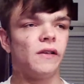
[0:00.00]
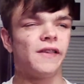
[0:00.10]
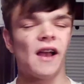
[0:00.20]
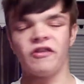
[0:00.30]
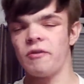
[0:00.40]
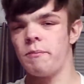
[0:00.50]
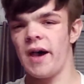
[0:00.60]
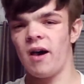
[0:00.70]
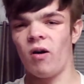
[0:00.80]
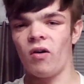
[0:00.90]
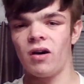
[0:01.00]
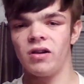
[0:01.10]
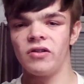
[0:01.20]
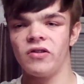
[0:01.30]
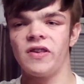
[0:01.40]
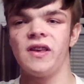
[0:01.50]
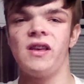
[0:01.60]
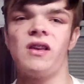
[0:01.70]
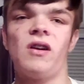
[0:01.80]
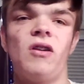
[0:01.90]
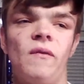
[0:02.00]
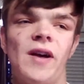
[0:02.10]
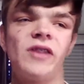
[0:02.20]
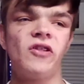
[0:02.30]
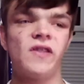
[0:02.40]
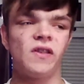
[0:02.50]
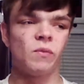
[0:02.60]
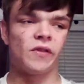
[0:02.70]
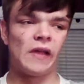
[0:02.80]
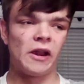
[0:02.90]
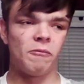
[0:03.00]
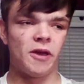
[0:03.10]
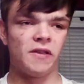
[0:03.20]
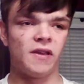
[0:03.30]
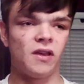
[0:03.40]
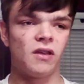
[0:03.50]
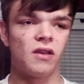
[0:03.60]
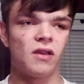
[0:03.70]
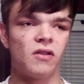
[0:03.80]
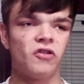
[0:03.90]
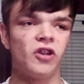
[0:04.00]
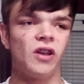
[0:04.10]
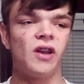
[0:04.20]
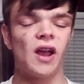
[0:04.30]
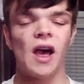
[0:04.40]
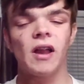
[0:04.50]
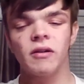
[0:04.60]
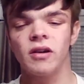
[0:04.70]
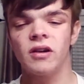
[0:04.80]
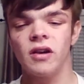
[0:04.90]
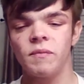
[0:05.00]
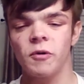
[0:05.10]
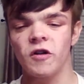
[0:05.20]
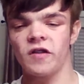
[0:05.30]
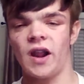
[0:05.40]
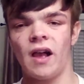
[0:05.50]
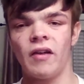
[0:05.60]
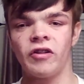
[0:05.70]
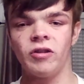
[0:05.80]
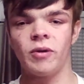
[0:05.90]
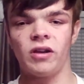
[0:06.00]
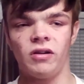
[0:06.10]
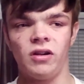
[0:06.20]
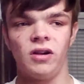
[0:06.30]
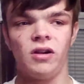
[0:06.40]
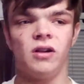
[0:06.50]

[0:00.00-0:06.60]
Sasha Bell. See, her fashion sense was not amazing. She kind of had a good personality, but